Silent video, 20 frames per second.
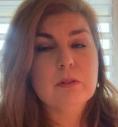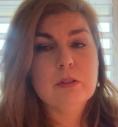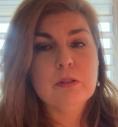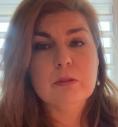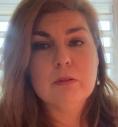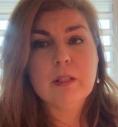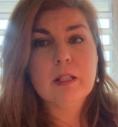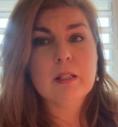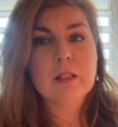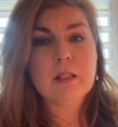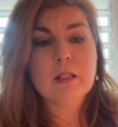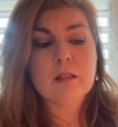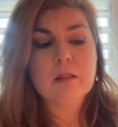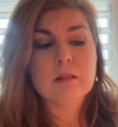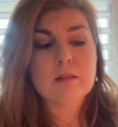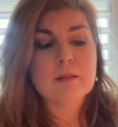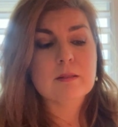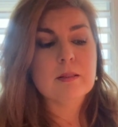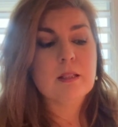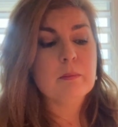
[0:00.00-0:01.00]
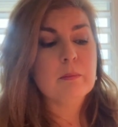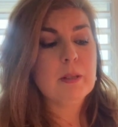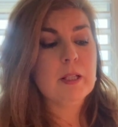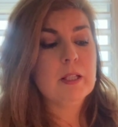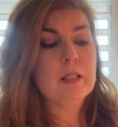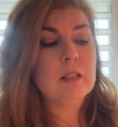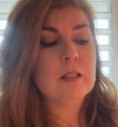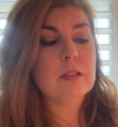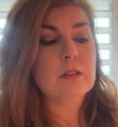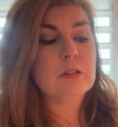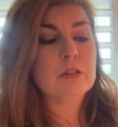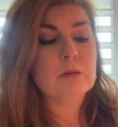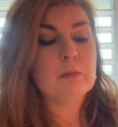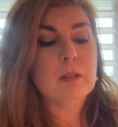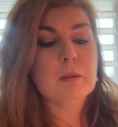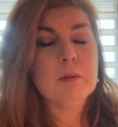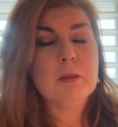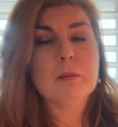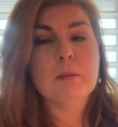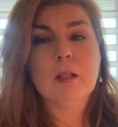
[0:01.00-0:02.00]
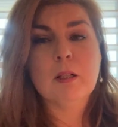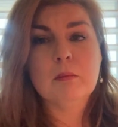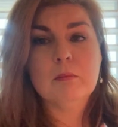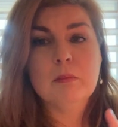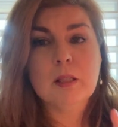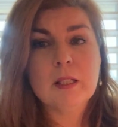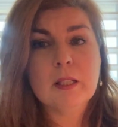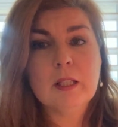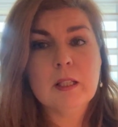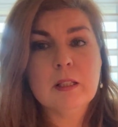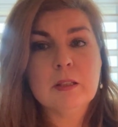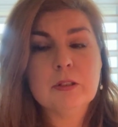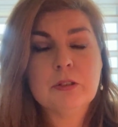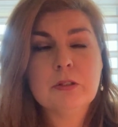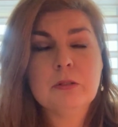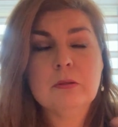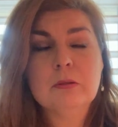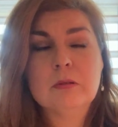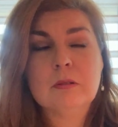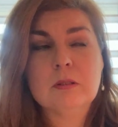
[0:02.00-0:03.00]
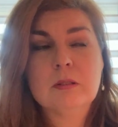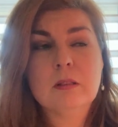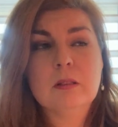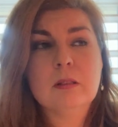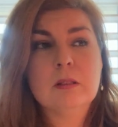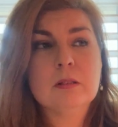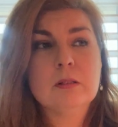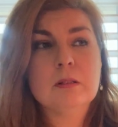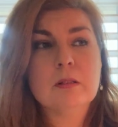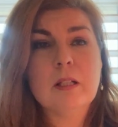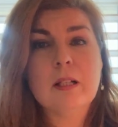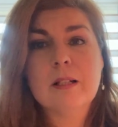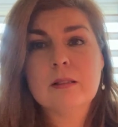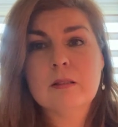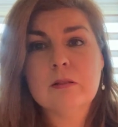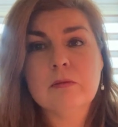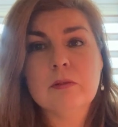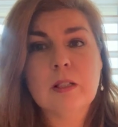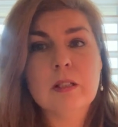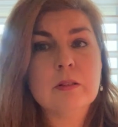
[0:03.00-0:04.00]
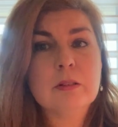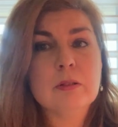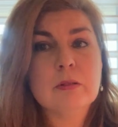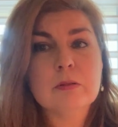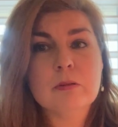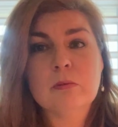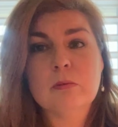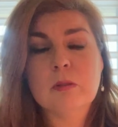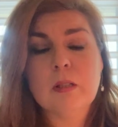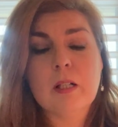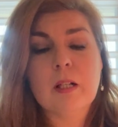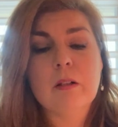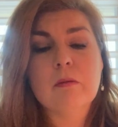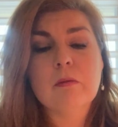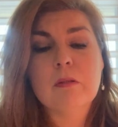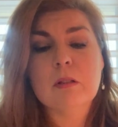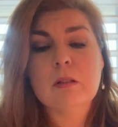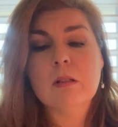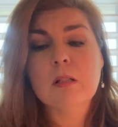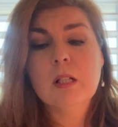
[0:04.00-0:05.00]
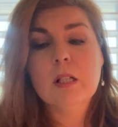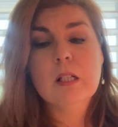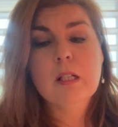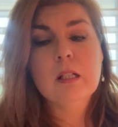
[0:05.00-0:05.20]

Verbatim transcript: you can't get on the same page, maybe about money issues, contracts, values, whatever,